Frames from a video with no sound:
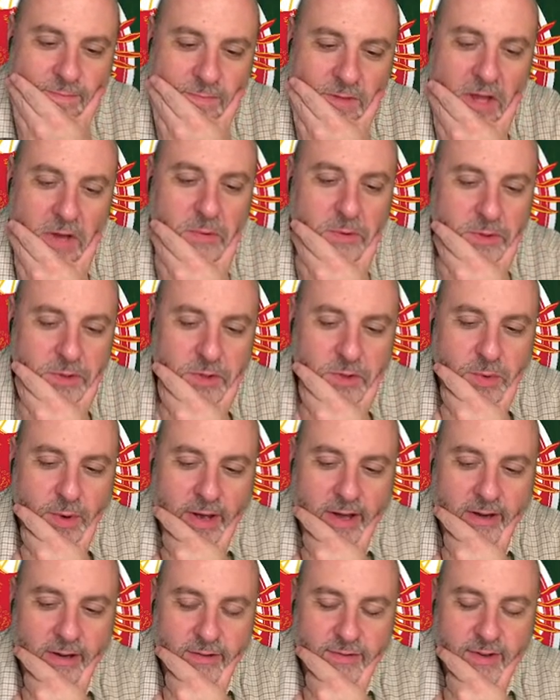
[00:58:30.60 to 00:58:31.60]
it will do
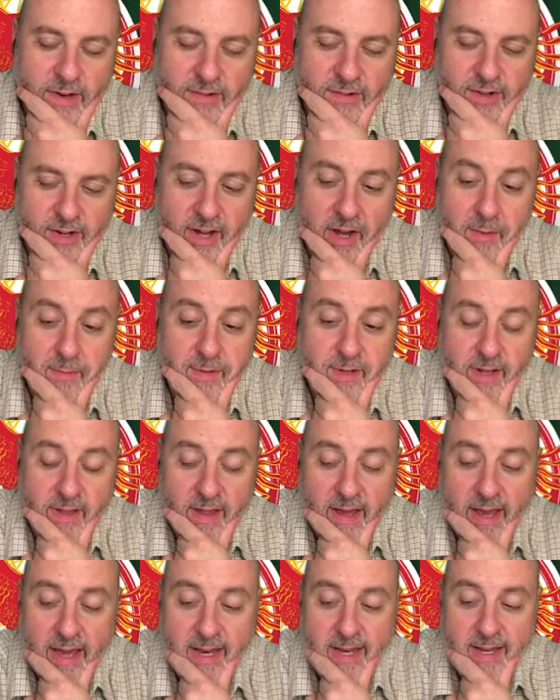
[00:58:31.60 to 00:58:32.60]
well if it ever comes to
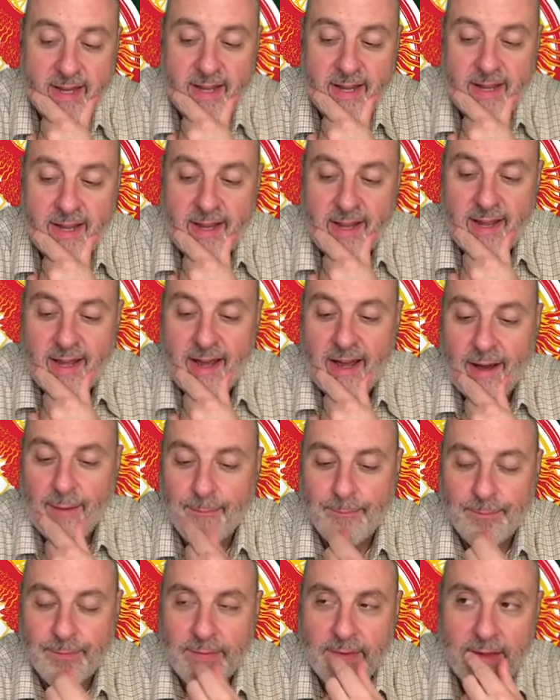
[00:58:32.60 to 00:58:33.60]
that.
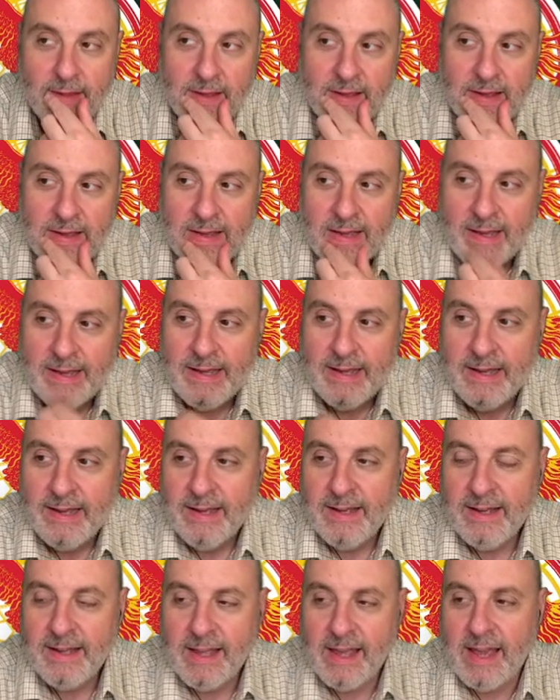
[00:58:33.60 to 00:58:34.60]
Um,
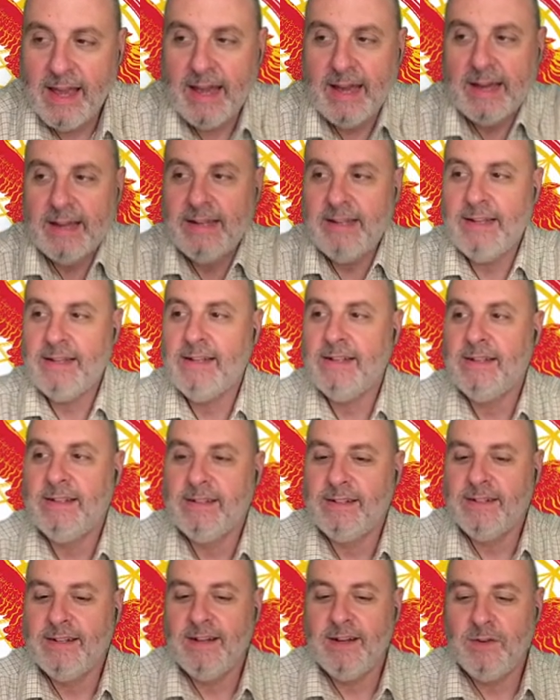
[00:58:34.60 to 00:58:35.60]
yeah,
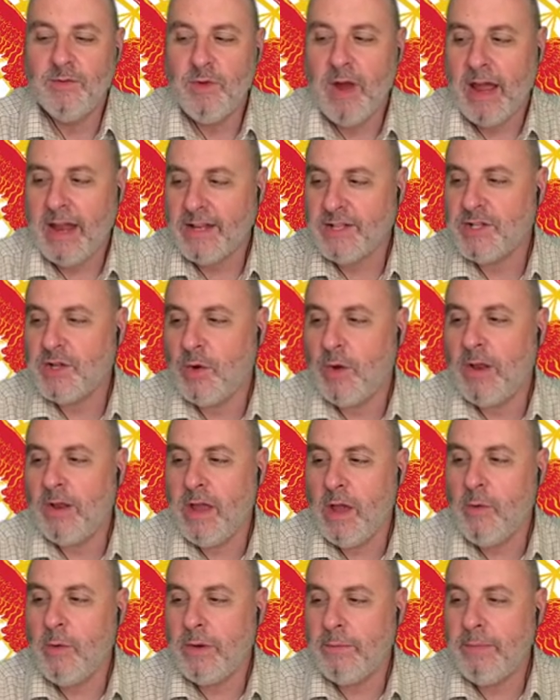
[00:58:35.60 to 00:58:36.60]
right. So it,
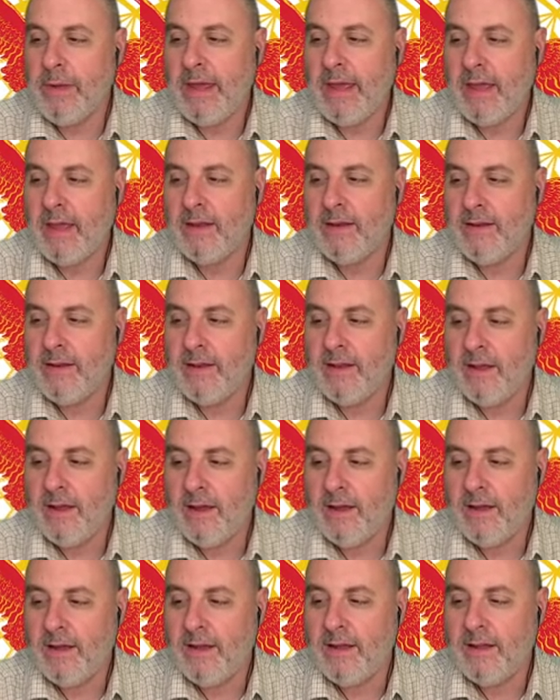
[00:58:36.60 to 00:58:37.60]
it would be
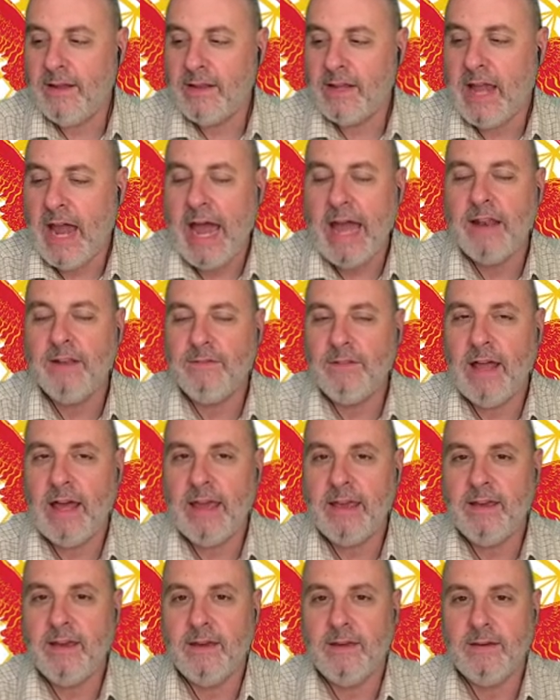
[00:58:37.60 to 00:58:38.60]
uh, kind of
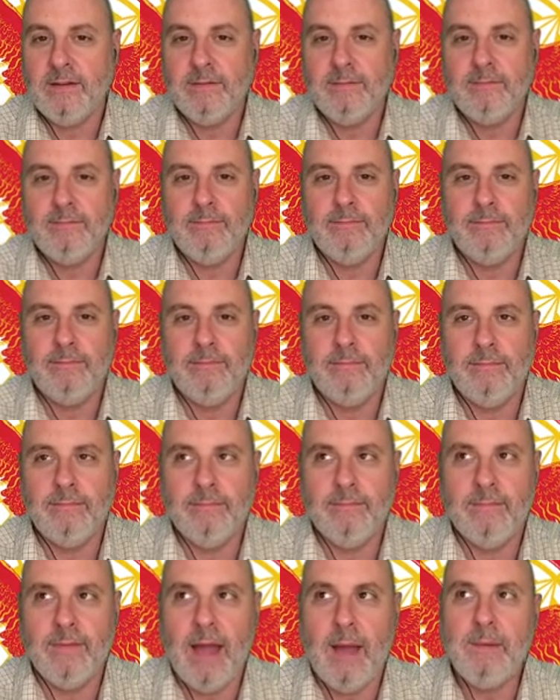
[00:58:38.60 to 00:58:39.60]
like,
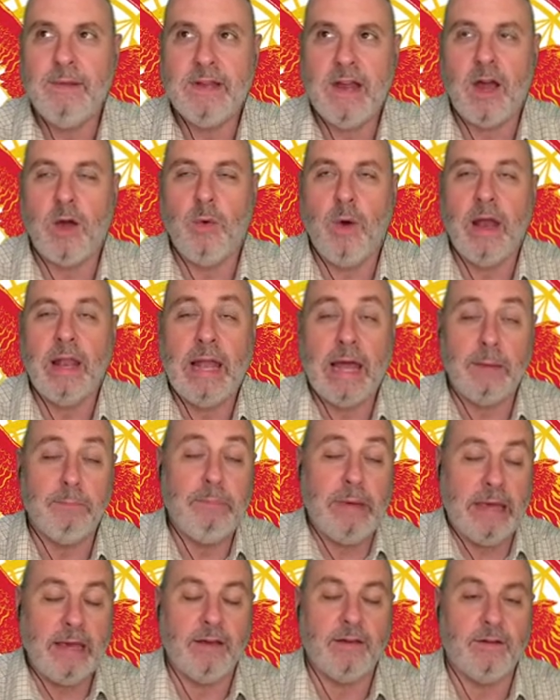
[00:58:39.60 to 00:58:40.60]
I mean, not quite like
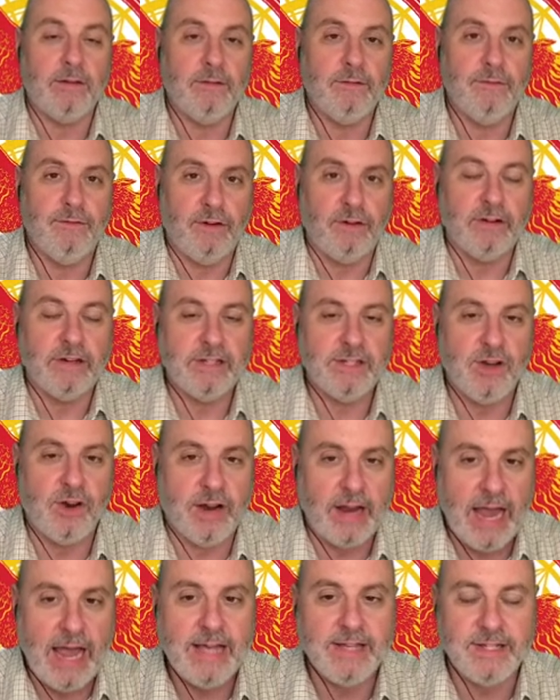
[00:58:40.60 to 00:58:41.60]
being fully
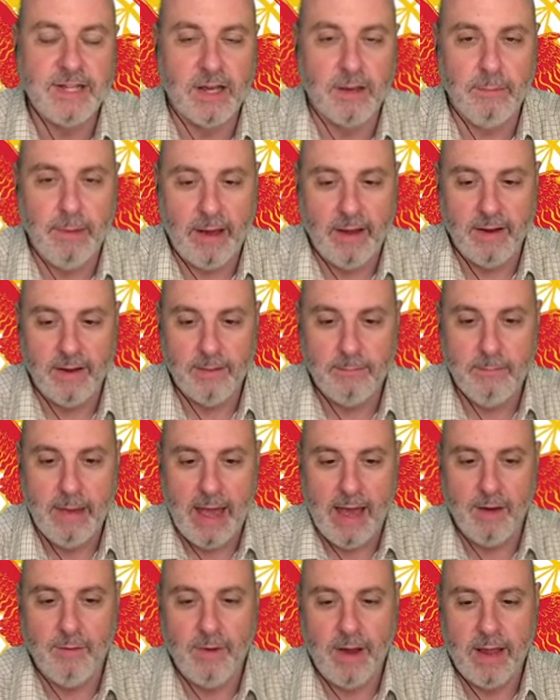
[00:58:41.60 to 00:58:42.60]
sarcastic about it,
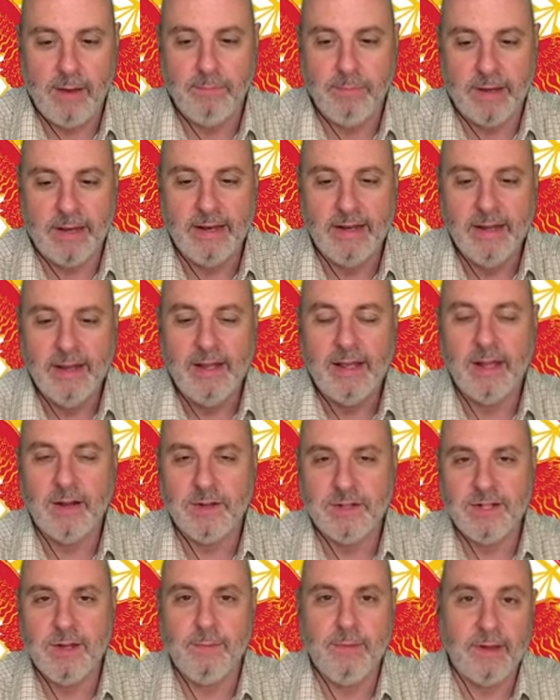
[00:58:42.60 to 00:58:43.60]
Matt, right? But, you know,
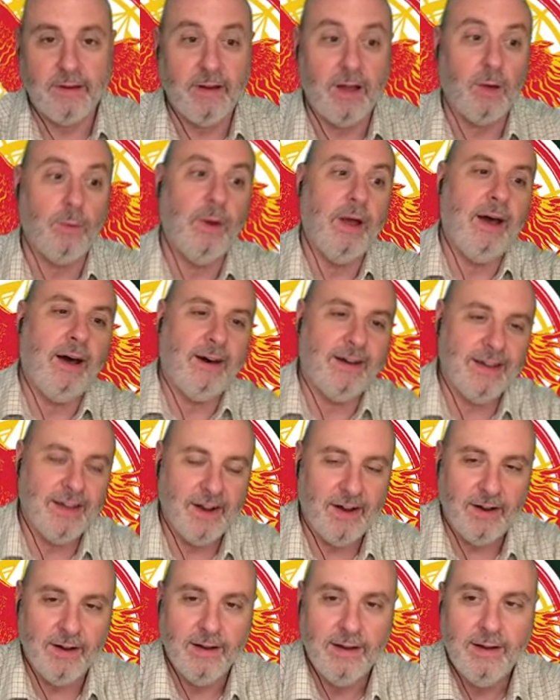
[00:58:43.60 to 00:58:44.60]
something like, well, you
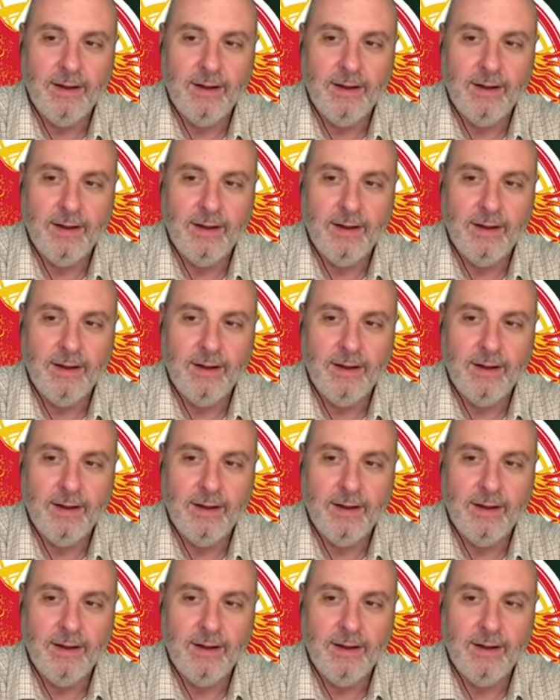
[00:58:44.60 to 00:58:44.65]
know,